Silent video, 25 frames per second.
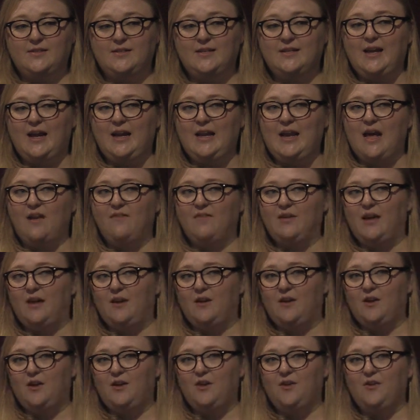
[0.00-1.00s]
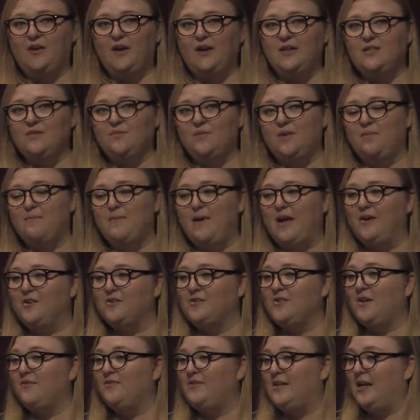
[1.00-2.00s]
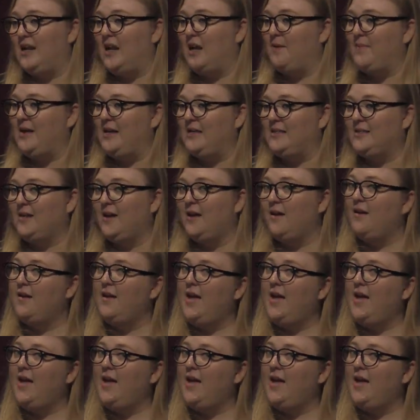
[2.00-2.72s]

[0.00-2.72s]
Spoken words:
Today, Navigator integrates with Microsoft Dynamics